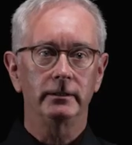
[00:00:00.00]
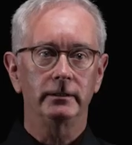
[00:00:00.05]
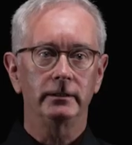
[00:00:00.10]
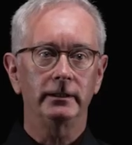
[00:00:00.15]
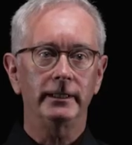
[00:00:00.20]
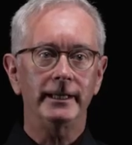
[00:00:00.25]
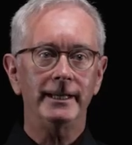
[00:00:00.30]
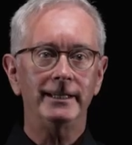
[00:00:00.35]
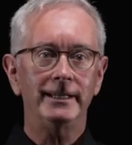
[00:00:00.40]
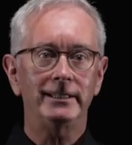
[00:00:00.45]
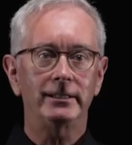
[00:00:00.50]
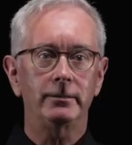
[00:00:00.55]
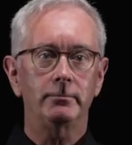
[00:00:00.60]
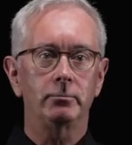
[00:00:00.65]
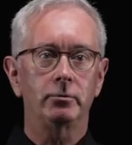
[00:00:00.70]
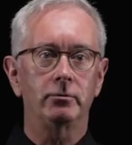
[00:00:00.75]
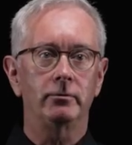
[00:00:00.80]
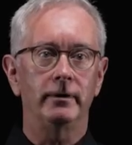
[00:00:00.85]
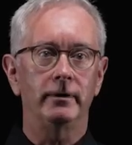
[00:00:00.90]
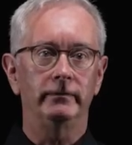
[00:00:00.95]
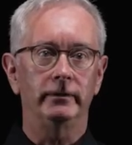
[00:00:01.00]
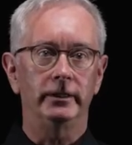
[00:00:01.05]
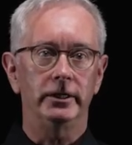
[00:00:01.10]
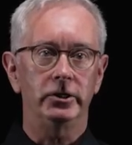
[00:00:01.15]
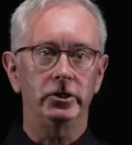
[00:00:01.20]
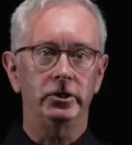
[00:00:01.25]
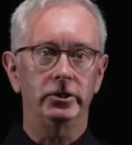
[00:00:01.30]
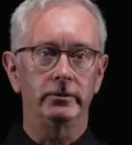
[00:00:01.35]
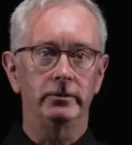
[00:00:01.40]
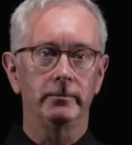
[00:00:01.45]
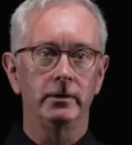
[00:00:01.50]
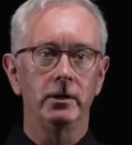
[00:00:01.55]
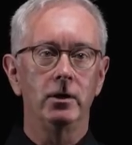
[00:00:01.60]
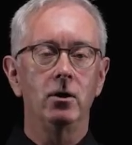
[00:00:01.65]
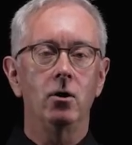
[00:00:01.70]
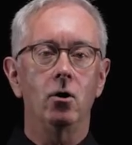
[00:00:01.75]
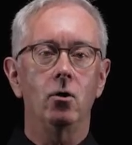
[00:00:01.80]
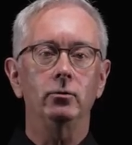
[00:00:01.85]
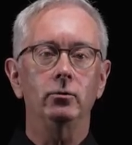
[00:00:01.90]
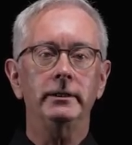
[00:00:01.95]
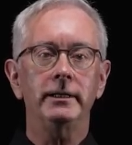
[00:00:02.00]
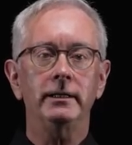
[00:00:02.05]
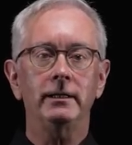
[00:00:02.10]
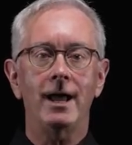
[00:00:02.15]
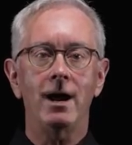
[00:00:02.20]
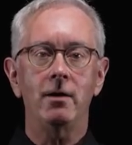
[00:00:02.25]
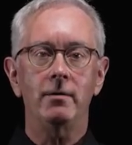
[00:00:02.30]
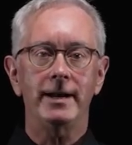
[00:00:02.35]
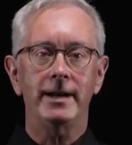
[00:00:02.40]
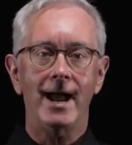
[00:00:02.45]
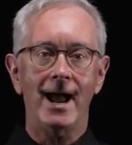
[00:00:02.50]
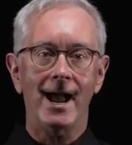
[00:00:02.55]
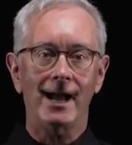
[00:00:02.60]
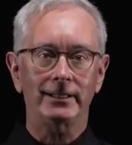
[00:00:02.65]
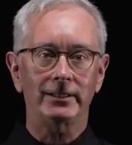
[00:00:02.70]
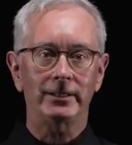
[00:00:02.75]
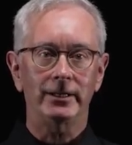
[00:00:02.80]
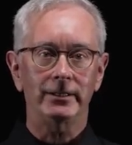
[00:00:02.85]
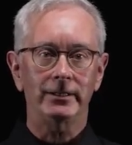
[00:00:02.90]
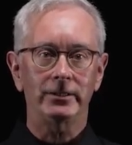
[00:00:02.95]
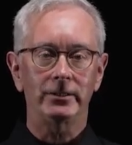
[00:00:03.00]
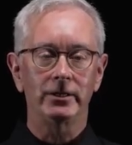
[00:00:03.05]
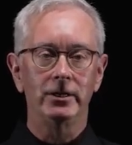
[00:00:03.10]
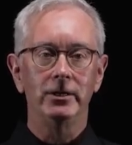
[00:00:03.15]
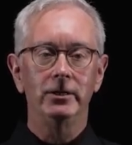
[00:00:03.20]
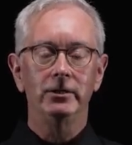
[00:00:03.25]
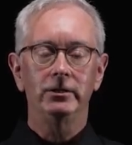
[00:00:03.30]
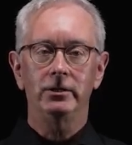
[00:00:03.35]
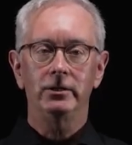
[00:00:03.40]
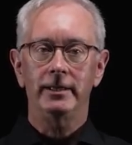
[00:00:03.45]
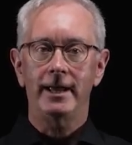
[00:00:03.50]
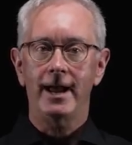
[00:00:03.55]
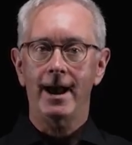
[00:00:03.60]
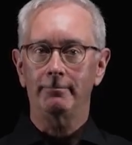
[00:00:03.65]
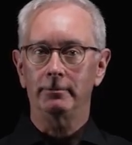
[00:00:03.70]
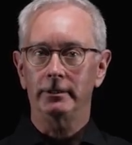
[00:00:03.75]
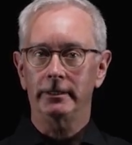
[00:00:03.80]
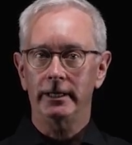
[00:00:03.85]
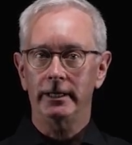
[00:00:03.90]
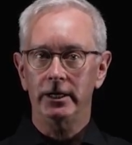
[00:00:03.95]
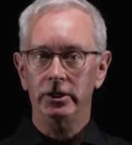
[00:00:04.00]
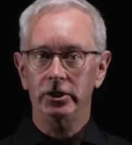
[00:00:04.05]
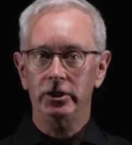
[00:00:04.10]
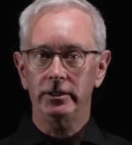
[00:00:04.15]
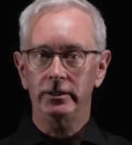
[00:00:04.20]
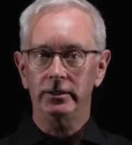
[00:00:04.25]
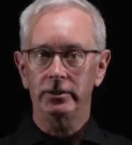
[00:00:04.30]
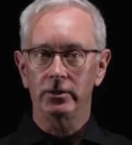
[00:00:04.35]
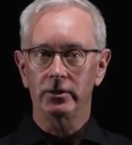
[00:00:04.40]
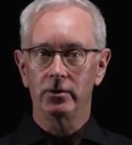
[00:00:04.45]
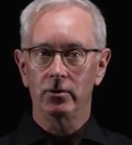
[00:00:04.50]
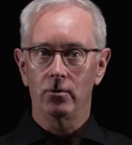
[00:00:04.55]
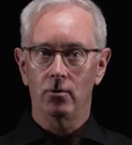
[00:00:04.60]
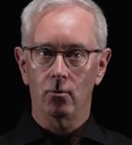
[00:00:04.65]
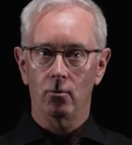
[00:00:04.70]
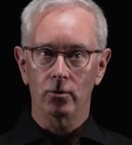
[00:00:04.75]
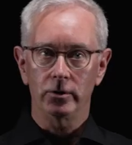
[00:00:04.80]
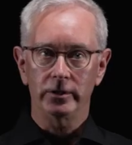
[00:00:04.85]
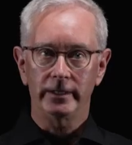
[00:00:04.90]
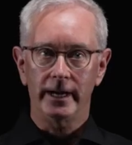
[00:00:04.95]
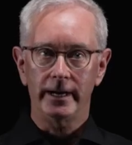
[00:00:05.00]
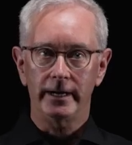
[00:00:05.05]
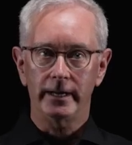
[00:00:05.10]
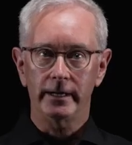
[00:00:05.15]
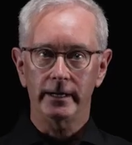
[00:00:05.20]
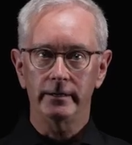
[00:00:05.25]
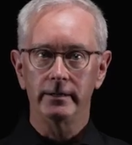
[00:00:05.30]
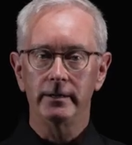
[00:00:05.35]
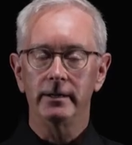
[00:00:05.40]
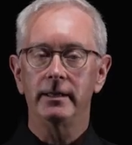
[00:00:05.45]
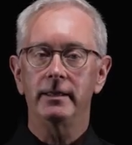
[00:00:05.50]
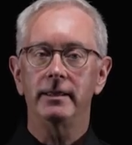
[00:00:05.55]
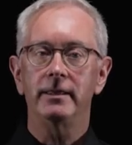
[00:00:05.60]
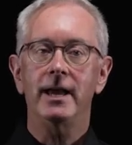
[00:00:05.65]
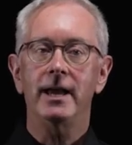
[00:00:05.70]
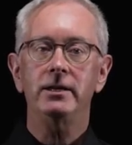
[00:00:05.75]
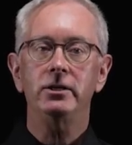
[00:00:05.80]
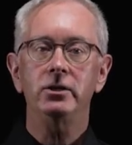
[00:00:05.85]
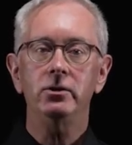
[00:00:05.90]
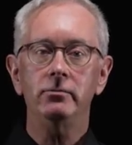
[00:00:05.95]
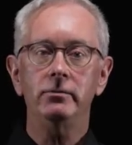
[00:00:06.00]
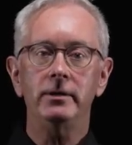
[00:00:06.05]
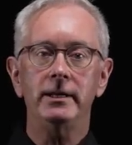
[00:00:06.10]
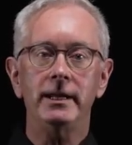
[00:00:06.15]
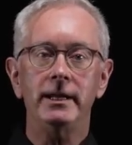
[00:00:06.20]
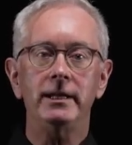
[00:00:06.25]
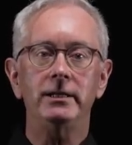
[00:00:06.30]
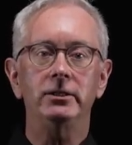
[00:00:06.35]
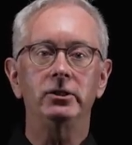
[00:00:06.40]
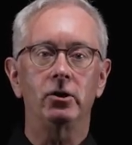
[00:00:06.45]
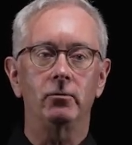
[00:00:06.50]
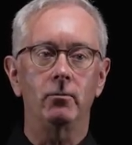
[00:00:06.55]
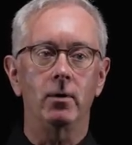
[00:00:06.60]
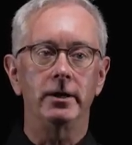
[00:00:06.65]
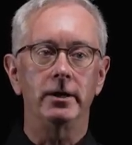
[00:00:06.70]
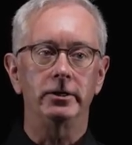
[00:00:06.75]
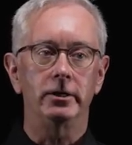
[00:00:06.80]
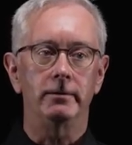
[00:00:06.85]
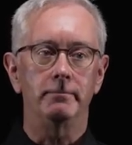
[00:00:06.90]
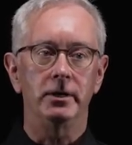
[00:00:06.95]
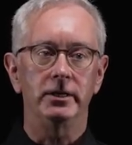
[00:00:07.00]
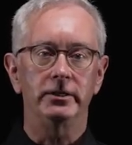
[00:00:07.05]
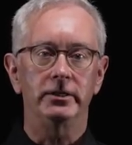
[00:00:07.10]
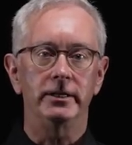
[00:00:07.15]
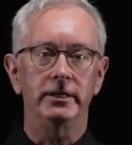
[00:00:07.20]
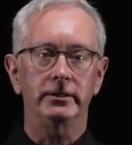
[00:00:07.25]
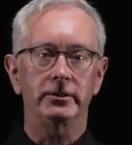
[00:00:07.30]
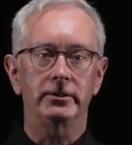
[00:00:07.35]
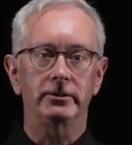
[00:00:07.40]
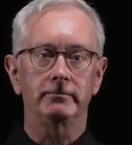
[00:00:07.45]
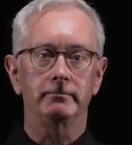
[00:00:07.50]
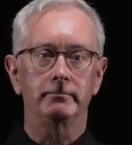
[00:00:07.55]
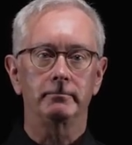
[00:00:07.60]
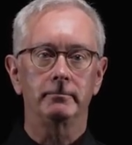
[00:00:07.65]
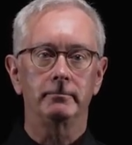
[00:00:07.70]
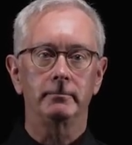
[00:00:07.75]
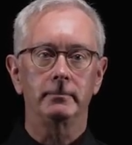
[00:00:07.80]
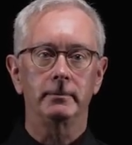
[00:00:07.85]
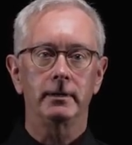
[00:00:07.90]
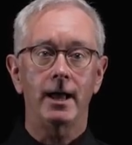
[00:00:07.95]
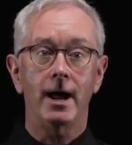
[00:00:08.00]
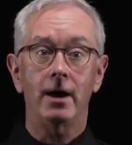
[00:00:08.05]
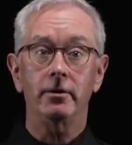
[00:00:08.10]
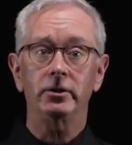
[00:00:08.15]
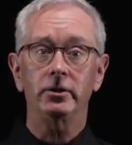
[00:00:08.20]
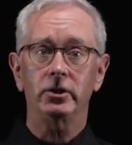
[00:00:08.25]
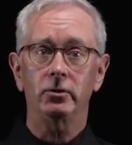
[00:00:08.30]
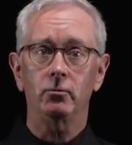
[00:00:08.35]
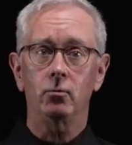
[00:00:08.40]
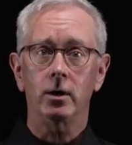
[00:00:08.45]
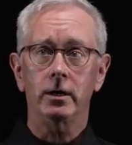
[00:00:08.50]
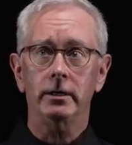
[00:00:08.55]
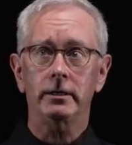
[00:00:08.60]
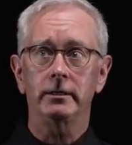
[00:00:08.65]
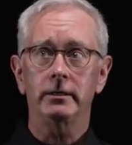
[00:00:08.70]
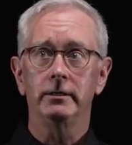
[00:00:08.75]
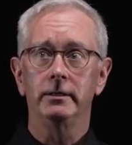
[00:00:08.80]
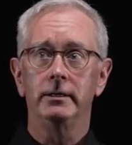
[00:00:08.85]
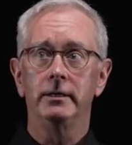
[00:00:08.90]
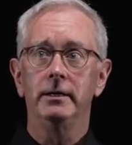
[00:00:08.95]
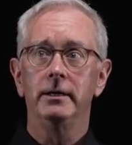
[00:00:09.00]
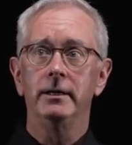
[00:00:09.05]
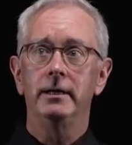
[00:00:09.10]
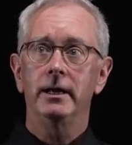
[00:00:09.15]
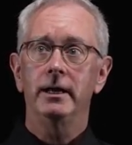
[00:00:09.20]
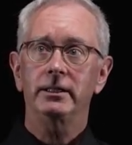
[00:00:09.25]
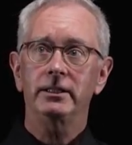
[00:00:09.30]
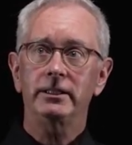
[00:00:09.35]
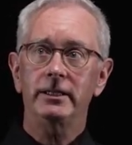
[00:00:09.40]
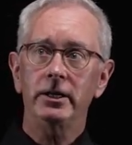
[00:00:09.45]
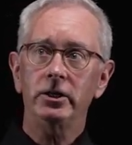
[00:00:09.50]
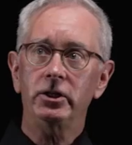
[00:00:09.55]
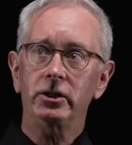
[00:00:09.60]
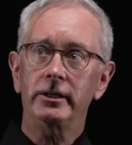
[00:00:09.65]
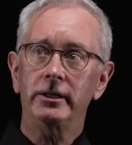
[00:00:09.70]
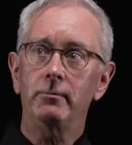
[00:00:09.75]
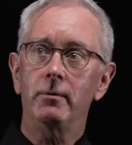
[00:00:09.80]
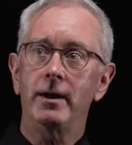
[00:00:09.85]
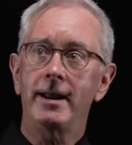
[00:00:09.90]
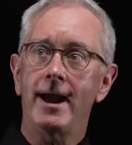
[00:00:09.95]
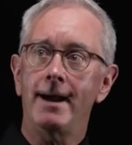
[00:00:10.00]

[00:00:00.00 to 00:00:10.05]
least privilege, only allowing access to the applications or data that you need to run your business. How does it work? Essentially what